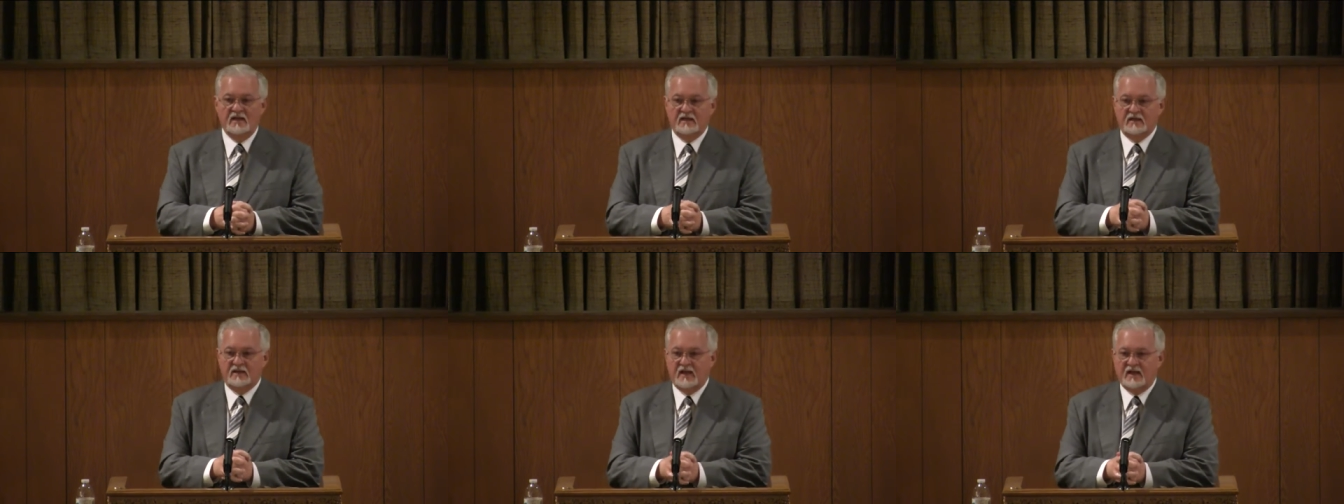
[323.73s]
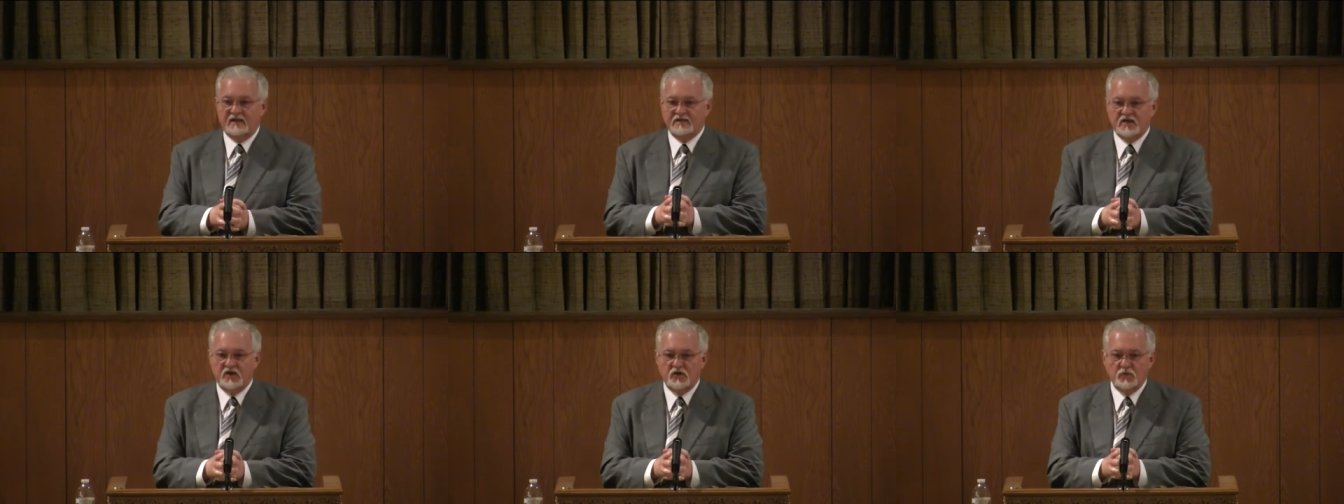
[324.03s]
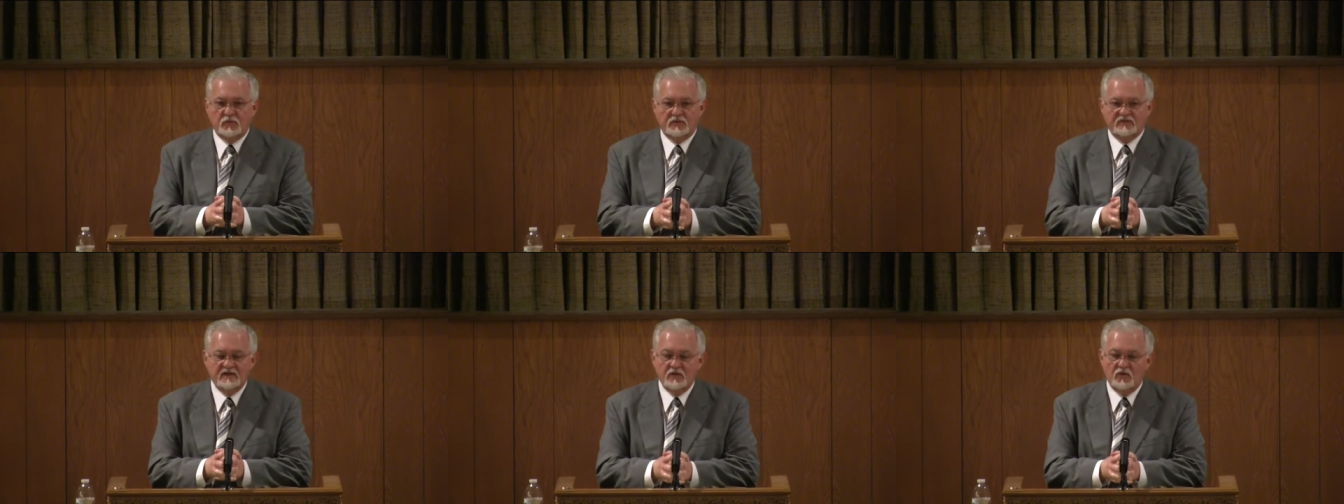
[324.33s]
not to do
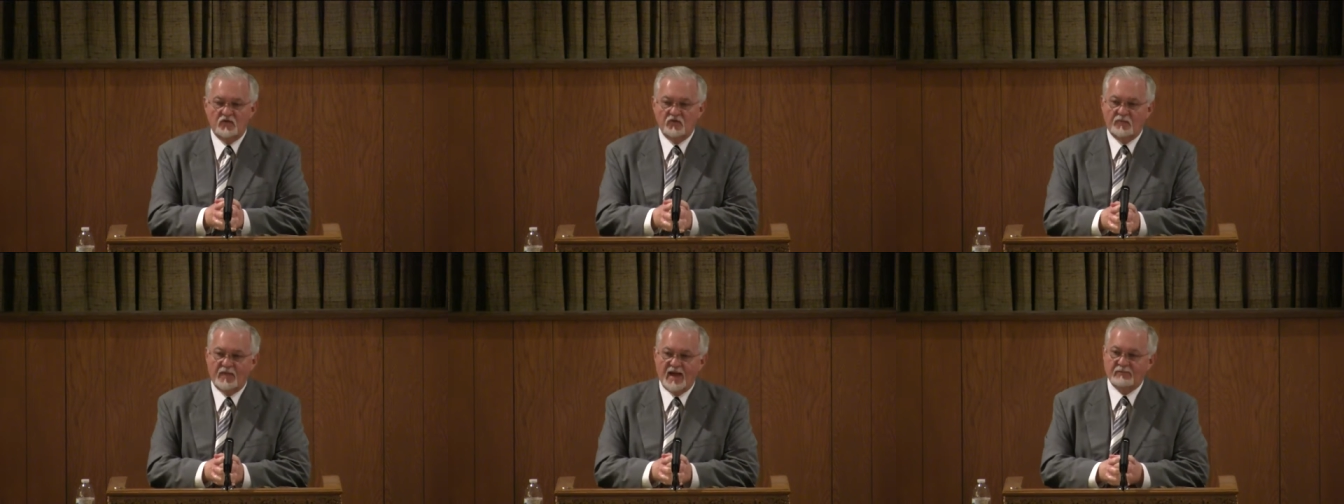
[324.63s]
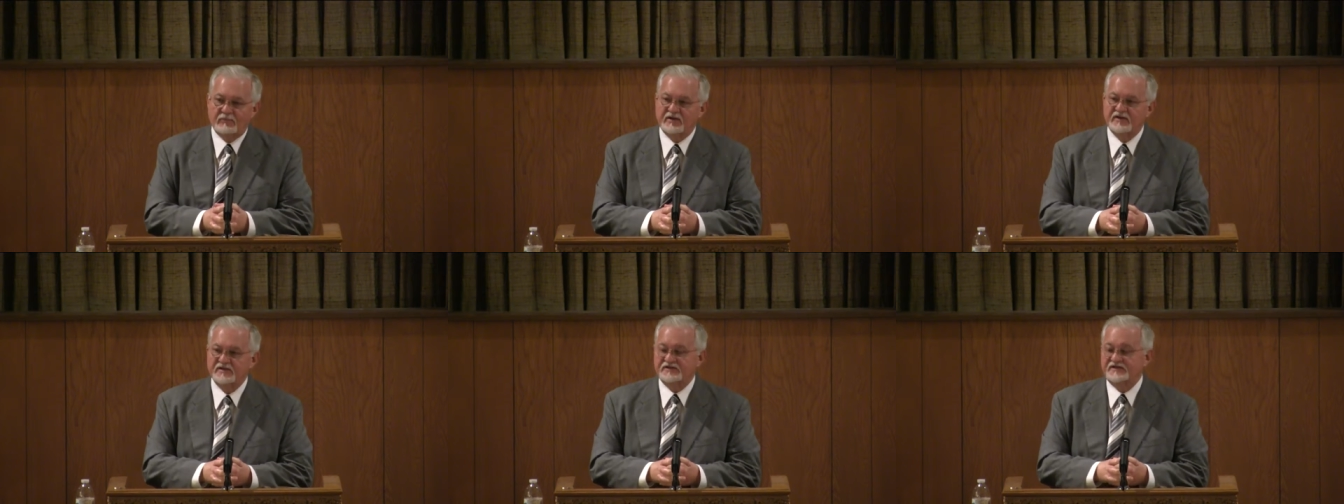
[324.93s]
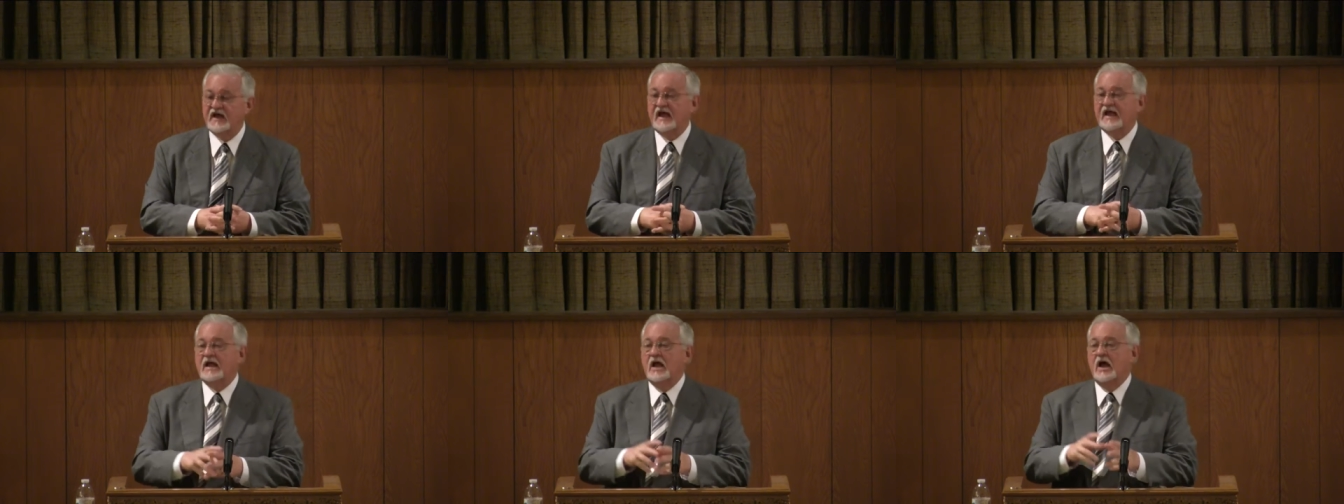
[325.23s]
what they know the Bible to
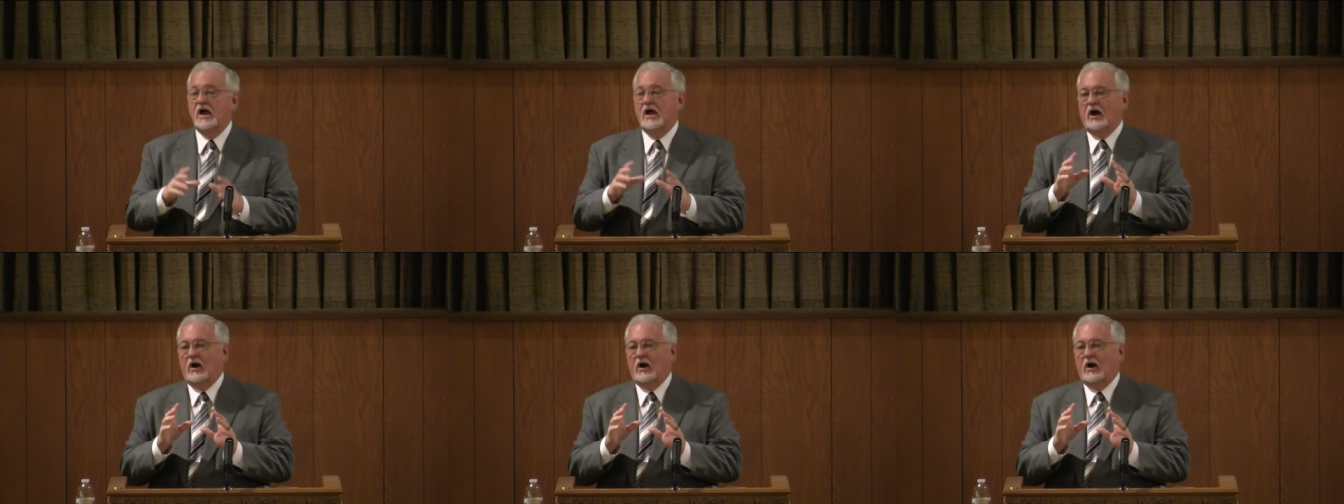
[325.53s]
say.